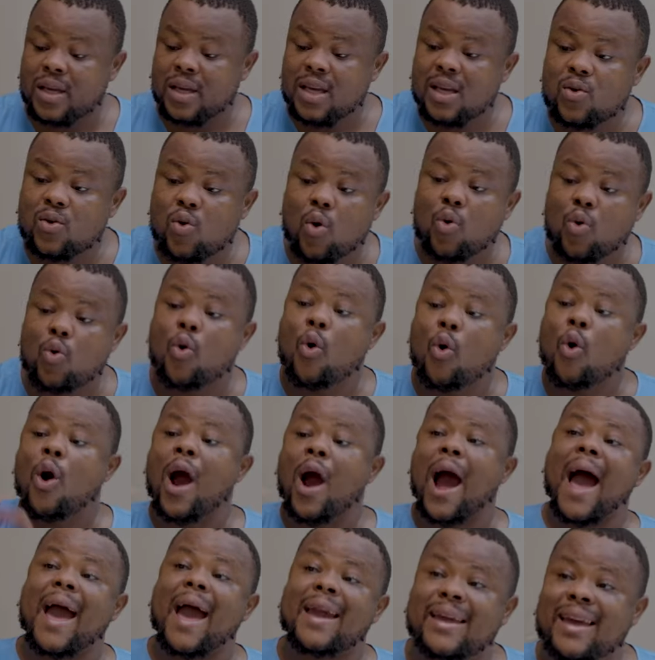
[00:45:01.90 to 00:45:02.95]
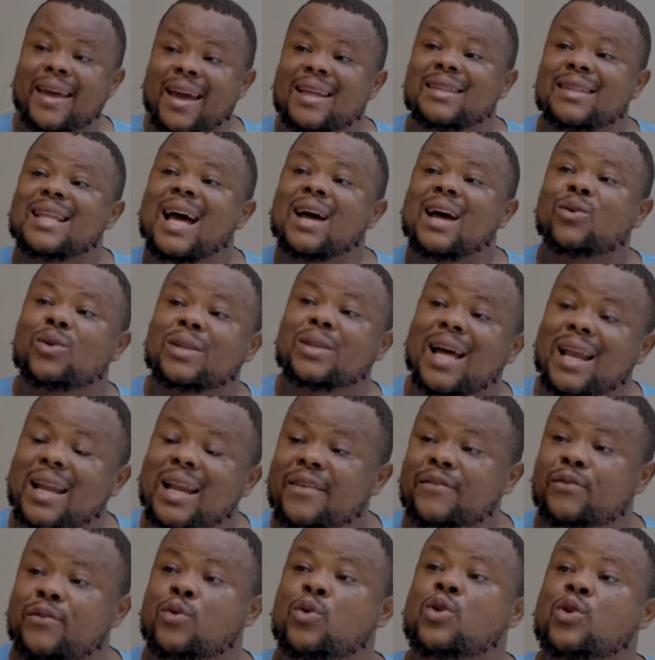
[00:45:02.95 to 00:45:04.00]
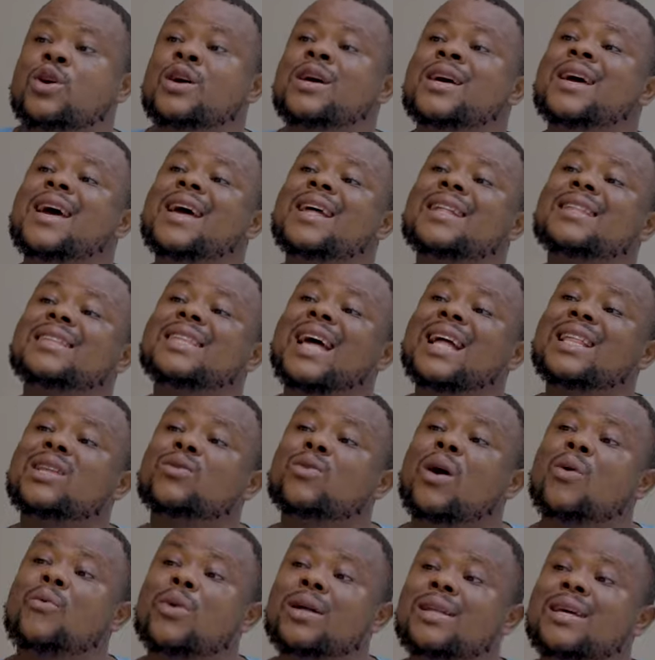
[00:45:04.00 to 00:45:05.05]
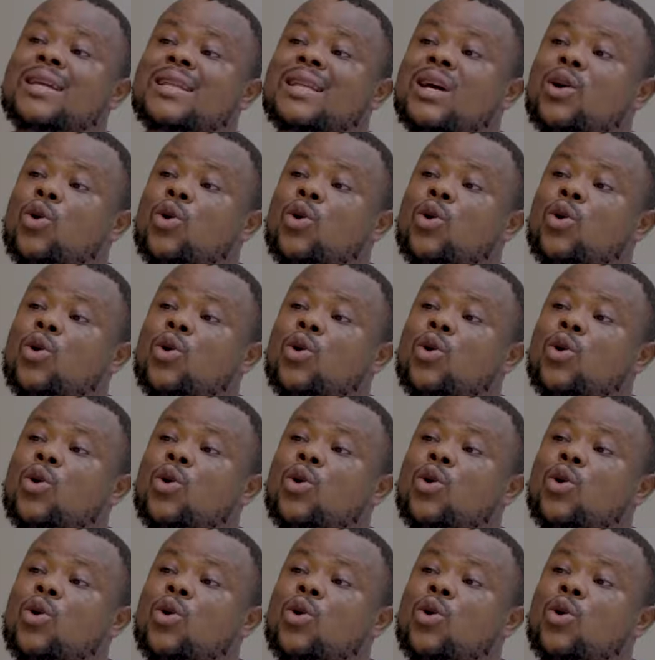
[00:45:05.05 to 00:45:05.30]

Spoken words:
It will go high, enter another level. Enter the one where